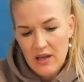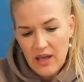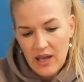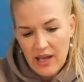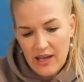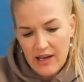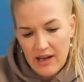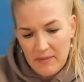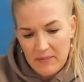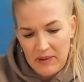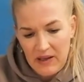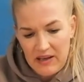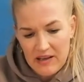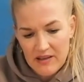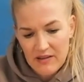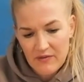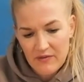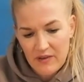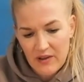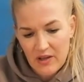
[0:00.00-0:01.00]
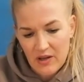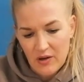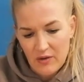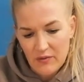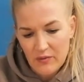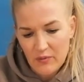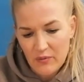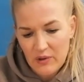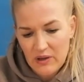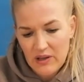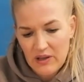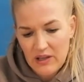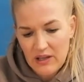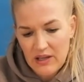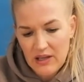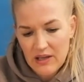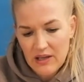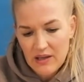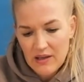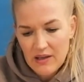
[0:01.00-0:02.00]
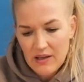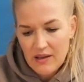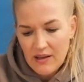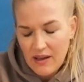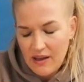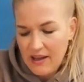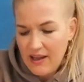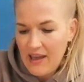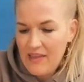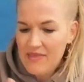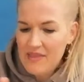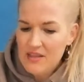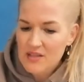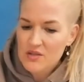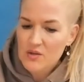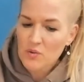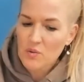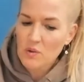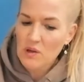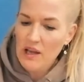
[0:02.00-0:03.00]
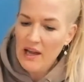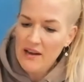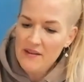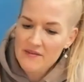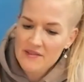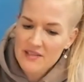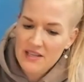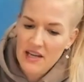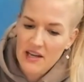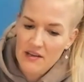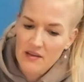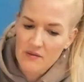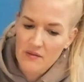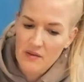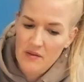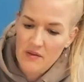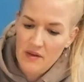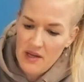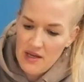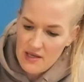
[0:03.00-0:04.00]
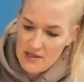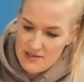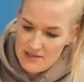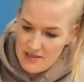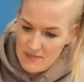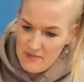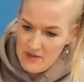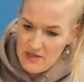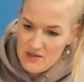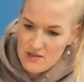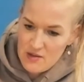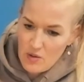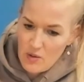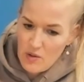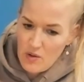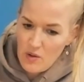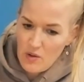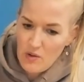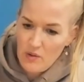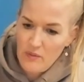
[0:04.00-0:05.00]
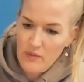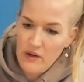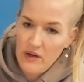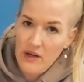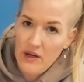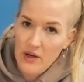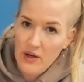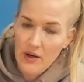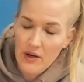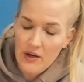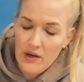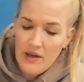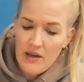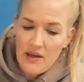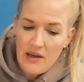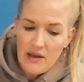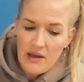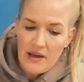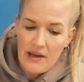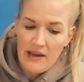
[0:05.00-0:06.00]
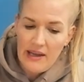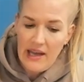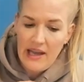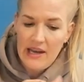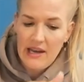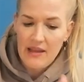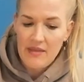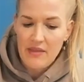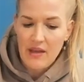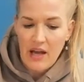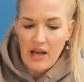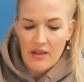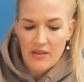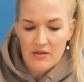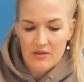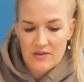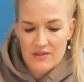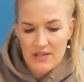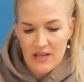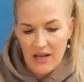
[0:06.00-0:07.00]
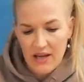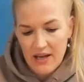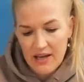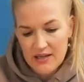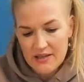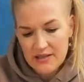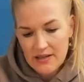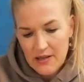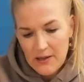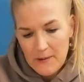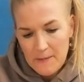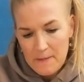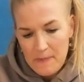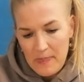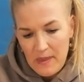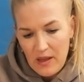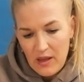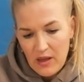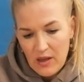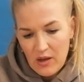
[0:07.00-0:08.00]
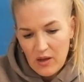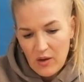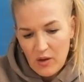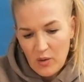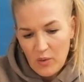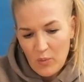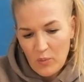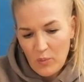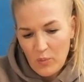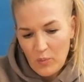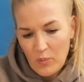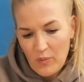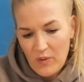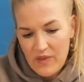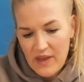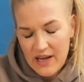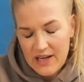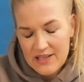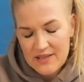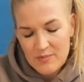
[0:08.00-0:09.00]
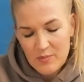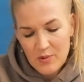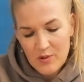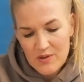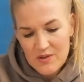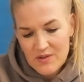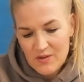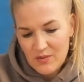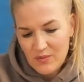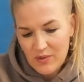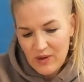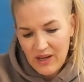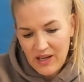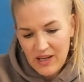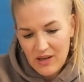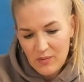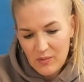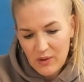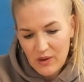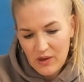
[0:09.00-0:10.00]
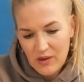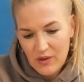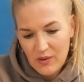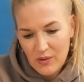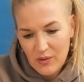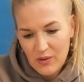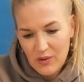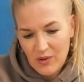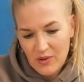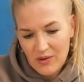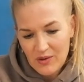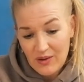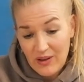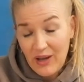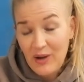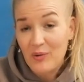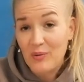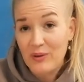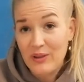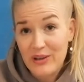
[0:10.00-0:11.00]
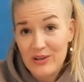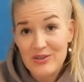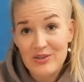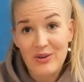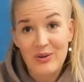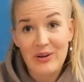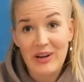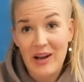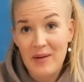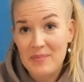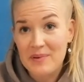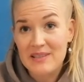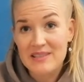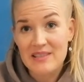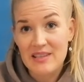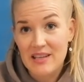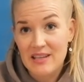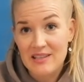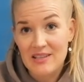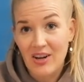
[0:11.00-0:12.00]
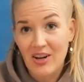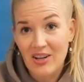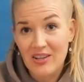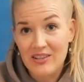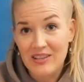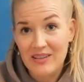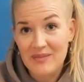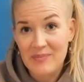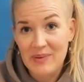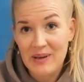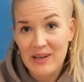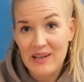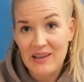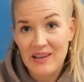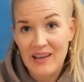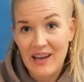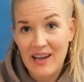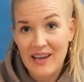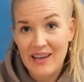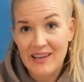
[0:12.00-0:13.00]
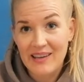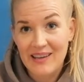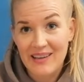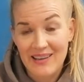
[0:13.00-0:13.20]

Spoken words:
and I'm getting the feeling of really, again, the two lives kind of a thing. Something is going on over here again, and the other side that is more serene, where you're like really showing up as the adult and being like,